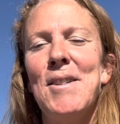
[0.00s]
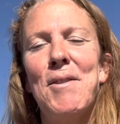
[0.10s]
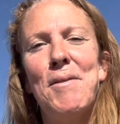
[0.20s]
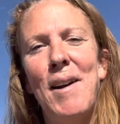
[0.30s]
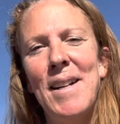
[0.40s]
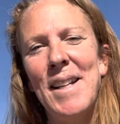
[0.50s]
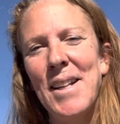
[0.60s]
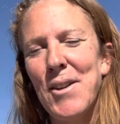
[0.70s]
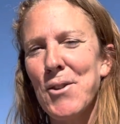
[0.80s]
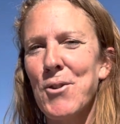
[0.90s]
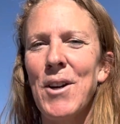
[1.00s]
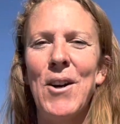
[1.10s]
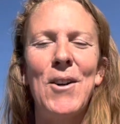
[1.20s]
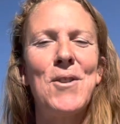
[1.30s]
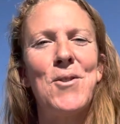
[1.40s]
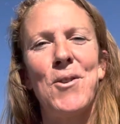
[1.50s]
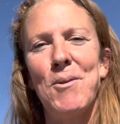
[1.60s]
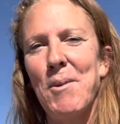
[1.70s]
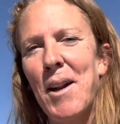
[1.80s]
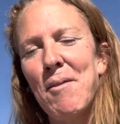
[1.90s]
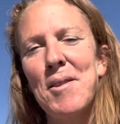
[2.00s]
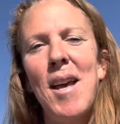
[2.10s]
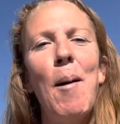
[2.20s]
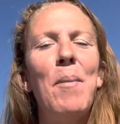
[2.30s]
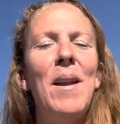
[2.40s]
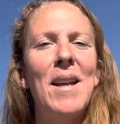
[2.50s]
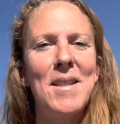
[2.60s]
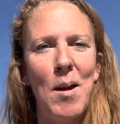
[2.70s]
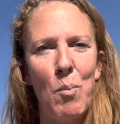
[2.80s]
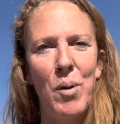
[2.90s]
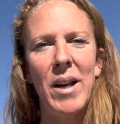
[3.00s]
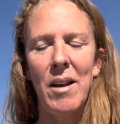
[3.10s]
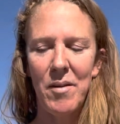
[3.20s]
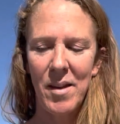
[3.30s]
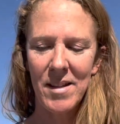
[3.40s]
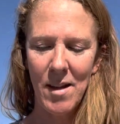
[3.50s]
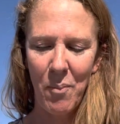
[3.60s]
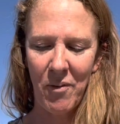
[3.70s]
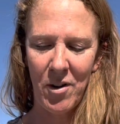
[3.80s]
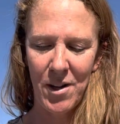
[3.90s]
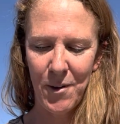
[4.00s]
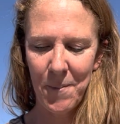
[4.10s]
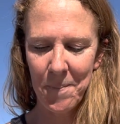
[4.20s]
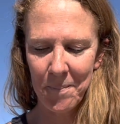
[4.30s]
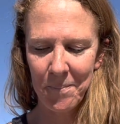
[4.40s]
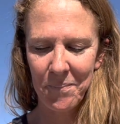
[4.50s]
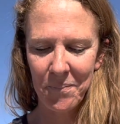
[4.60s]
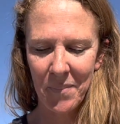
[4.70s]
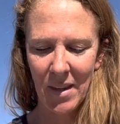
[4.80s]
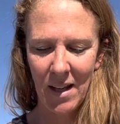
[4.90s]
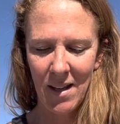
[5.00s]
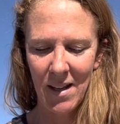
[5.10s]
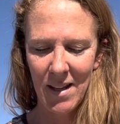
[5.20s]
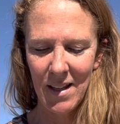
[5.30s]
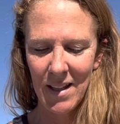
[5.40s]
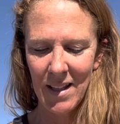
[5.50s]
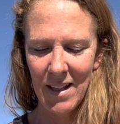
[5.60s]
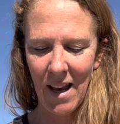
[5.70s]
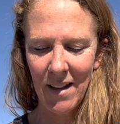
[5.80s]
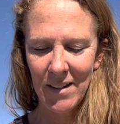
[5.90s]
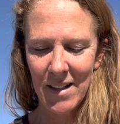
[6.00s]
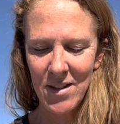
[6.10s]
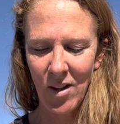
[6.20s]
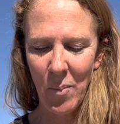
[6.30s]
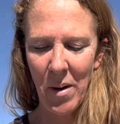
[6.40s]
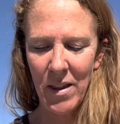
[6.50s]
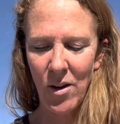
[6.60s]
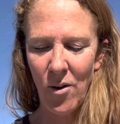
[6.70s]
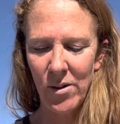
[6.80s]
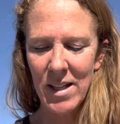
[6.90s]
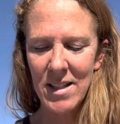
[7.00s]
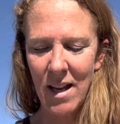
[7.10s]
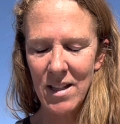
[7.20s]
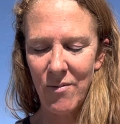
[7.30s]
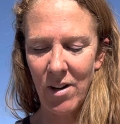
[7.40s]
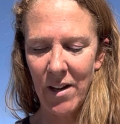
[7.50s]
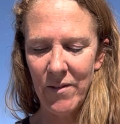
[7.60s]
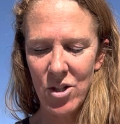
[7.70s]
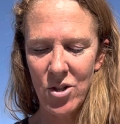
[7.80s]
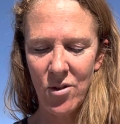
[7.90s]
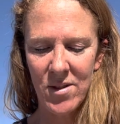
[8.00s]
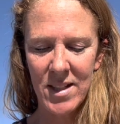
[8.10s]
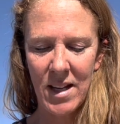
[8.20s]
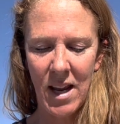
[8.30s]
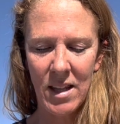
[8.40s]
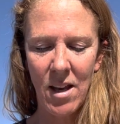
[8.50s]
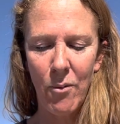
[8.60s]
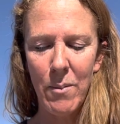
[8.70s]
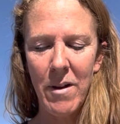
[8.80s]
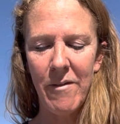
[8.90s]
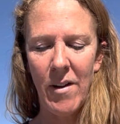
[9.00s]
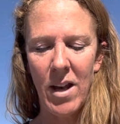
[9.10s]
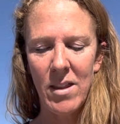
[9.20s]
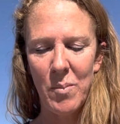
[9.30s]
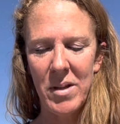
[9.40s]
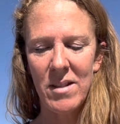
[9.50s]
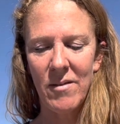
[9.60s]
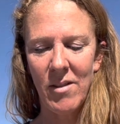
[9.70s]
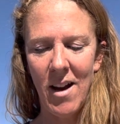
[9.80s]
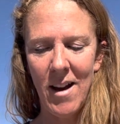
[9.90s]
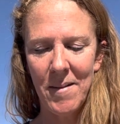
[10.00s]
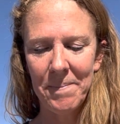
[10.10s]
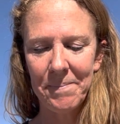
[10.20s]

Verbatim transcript: you're finding your triggers or whatever's happening is like bringing things up for you. Yeah, let's look upon the holy sights forgiveness shows today that we may find the peace of God.